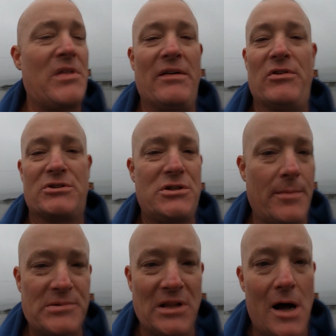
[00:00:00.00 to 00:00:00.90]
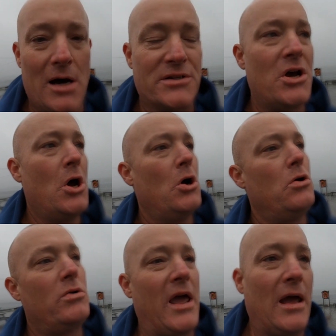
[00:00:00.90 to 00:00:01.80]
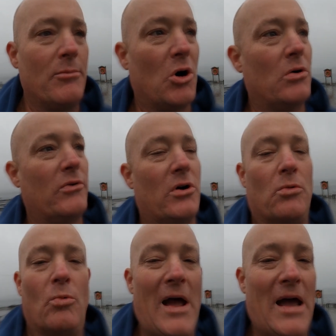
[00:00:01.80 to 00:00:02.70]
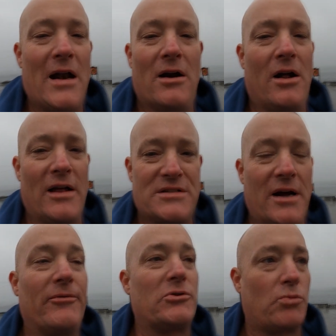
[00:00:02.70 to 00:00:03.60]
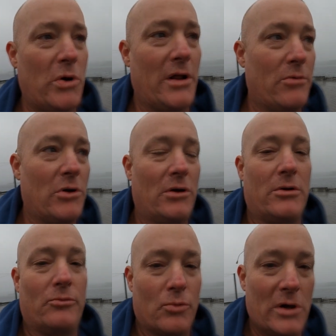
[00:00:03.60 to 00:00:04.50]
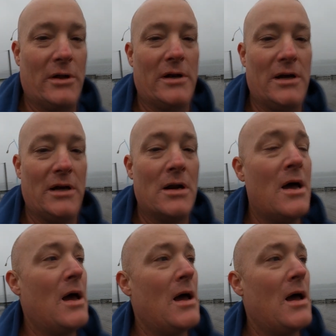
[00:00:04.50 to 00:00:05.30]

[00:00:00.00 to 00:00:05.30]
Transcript: They have the ship's logs, who came over and when and all that stuff. It's really, really, really neat.